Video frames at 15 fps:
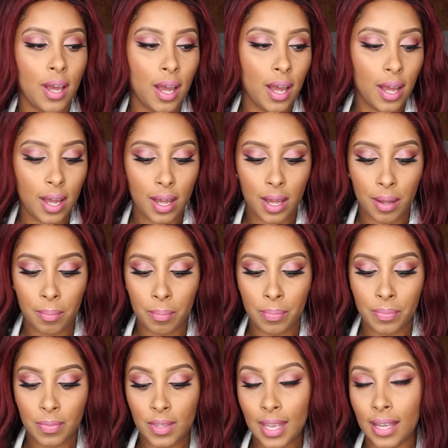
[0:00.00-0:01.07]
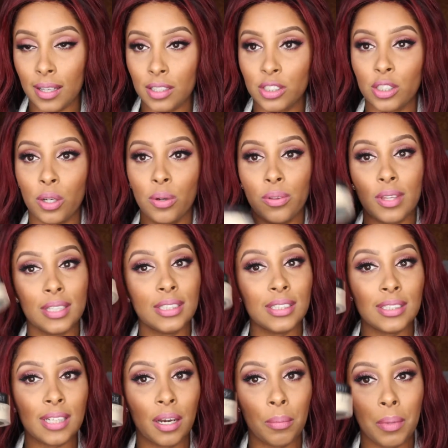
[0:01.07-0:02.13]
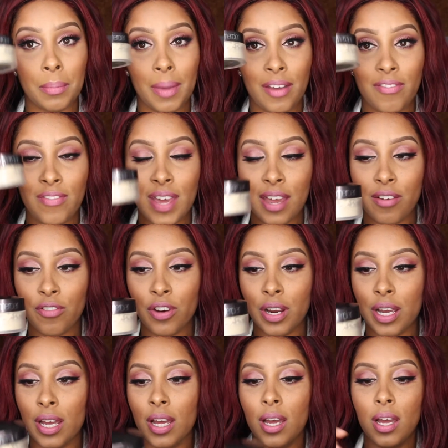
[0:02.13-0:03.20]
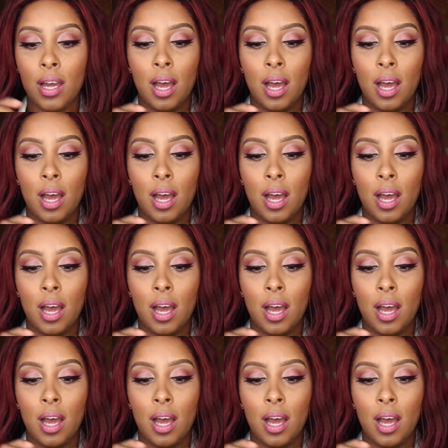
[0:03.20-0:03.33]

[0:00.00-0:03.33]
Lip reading: Yeah, so this is going to be my favorite